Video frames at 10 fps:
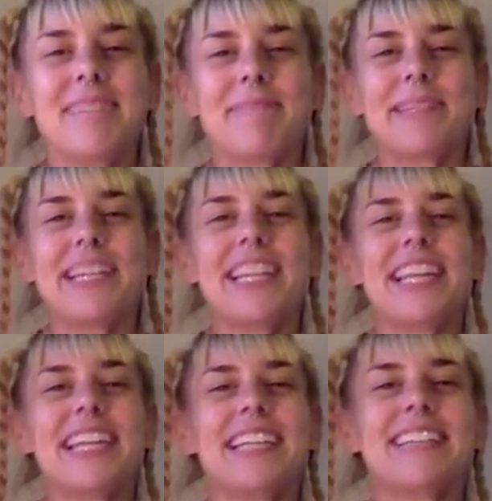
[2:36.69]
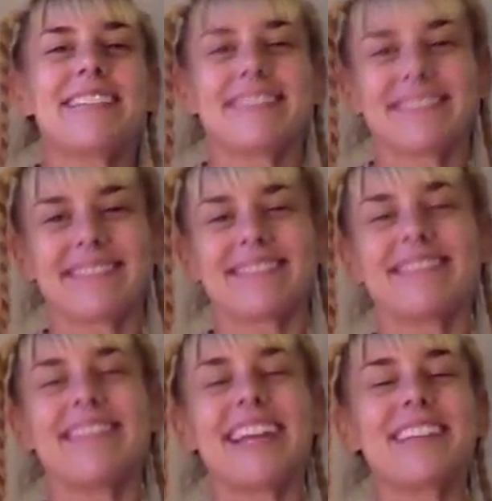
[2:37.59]
Breathe in
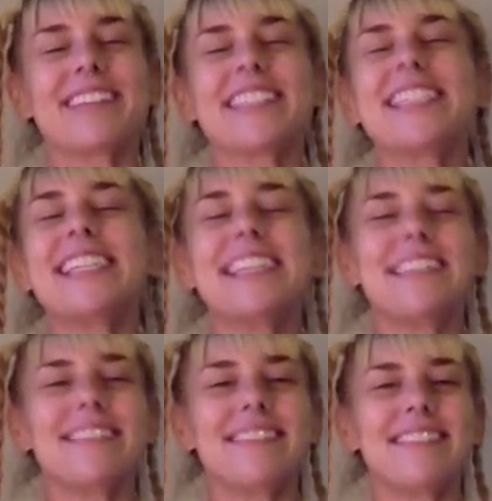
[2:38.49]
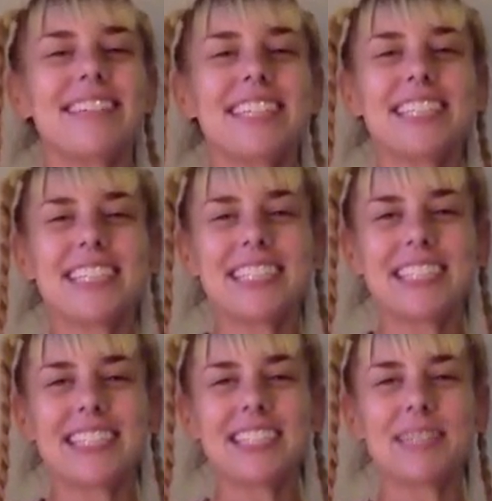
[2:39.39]
and receive.
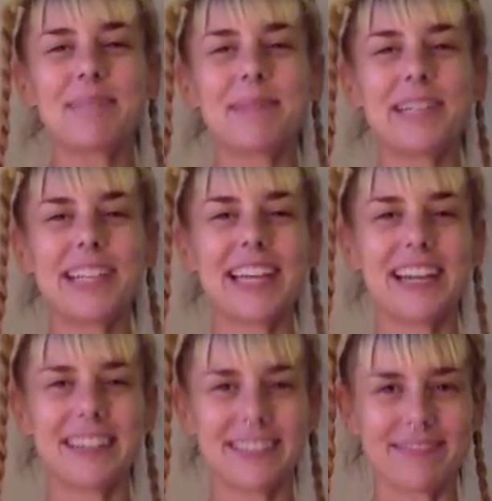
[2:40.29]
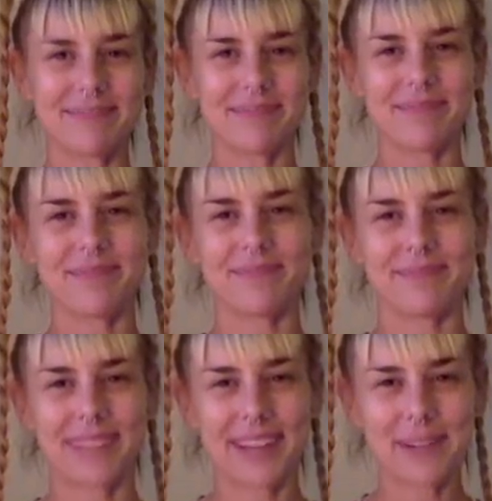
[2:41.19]
Breathe out.
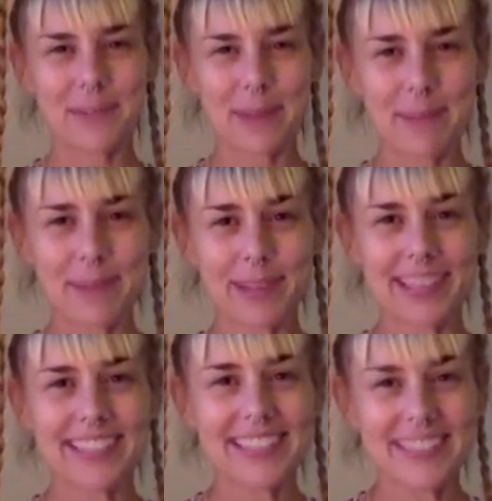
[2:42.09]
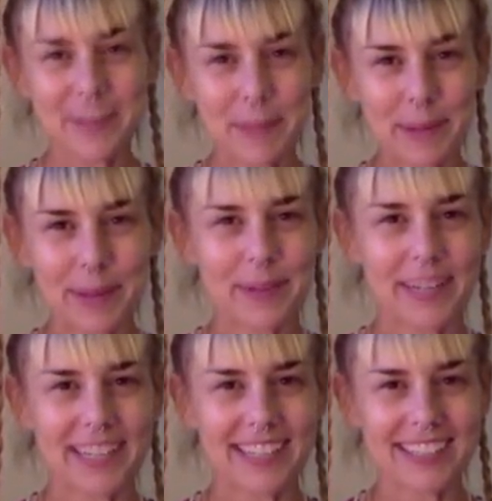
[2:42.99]
And remember, this is your
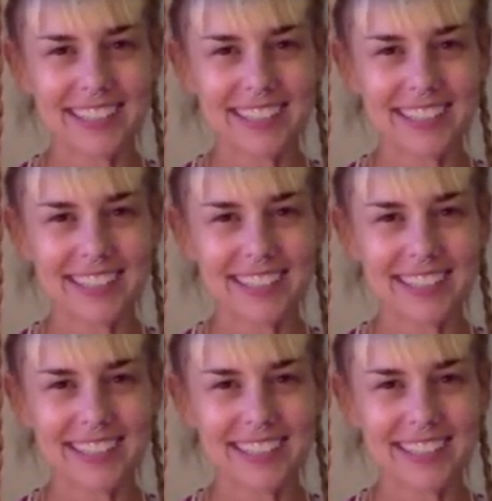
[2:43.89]
birthright.